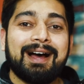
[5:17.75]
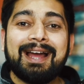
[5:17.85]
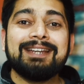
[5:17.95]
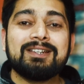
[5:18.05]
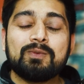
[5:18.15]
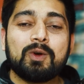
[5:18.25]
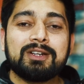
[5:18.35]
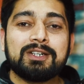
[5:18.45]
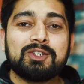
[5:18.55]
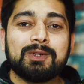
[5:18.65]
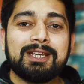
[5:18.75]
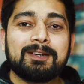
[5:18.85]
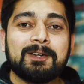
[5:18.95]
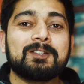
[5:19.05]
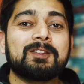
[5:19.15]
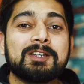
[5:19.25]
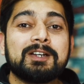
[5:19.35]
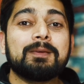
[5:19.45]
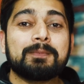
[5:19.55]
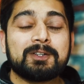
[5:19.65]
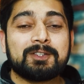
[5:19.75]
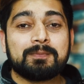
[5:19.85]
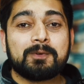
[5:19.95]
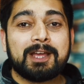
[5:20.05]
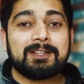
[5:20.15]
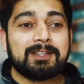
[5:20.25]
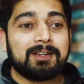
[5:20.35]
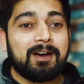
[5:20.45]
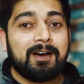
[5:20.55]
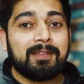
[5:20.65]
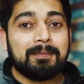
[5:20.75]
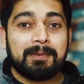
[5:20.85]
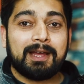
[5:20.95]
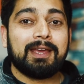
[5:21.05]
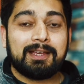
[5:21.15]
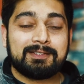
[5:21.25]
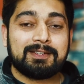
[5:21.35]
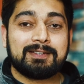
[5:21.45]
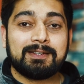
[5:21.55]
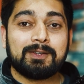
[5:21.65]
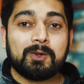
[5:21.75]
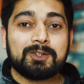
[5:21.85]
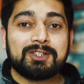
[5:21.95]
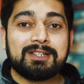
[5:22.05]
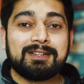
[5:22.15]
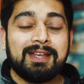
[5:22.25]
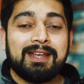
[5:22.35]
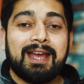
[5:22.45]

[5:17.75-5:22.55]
I didn't want it to increase 30% pricing on my existing courses,